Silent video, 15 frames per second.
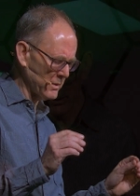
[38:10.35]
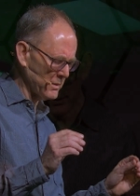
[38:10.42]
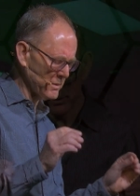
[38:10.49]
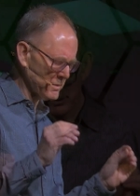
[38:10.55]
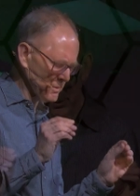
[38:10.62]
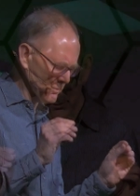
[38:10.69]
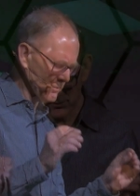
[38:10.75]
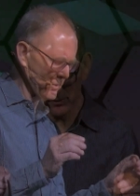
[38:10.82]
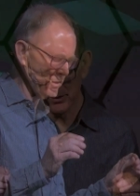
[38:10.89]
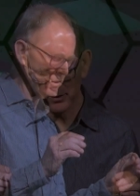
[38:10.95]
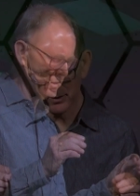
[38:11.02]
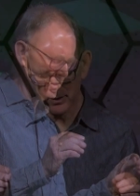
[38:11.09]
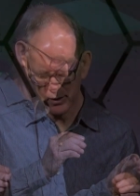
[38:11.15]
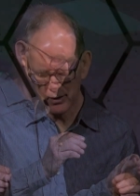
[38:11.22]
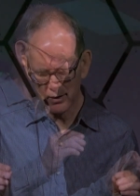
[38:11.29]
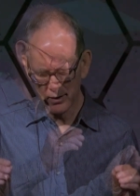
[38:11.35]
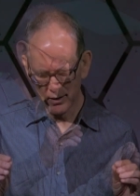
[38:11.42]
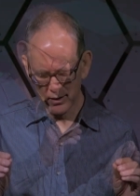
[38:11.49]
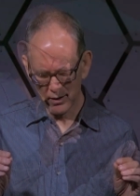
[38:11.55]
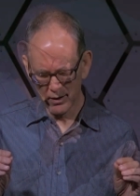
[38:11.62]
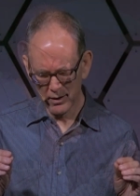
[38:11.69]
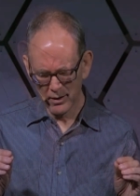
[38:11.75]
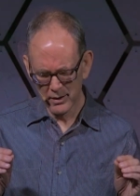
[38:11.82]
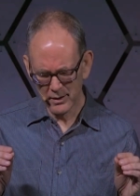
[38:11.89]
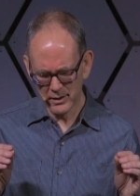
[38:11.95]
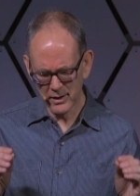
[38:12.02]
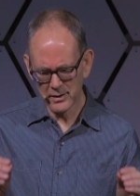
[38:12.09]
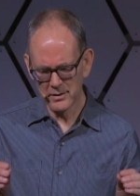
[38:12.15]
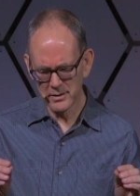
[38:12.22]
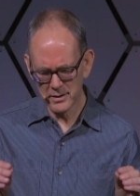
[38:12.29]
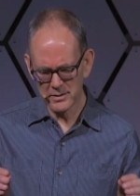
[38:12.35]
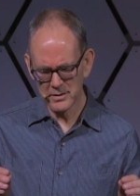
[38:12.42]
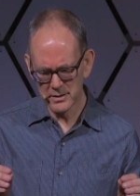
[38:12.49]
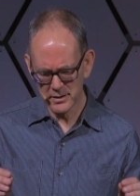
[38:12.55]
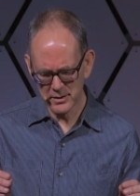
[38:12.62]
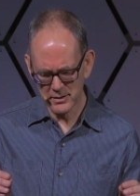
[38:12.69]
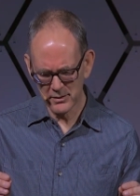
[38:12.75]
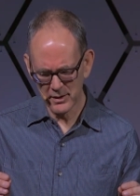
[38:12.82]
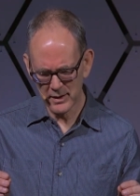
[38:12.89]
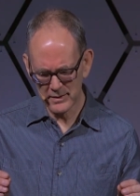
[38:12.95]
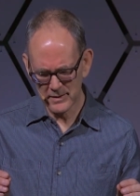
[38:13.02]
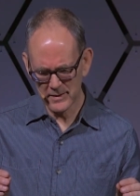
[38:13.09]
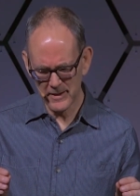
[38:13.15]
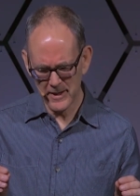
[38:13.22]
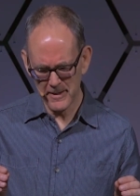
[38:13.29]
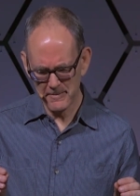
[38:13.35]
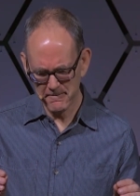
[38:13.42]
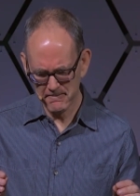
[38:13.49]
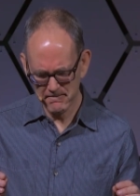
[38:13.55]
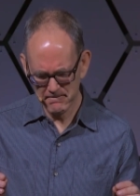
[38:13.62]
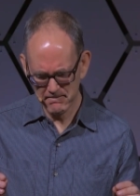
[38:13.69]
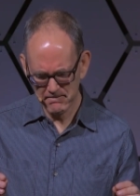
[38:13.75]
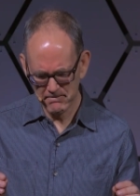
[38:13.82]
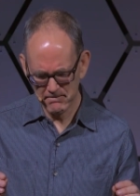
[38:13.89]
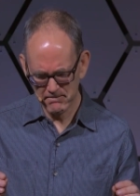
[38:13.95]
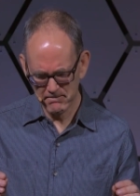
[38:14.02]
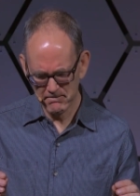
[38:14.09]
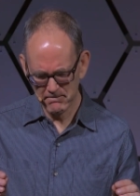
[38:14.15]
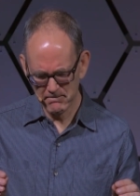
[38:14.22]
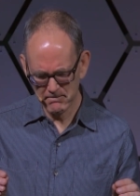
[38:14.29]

Someone, God needs to hear that today.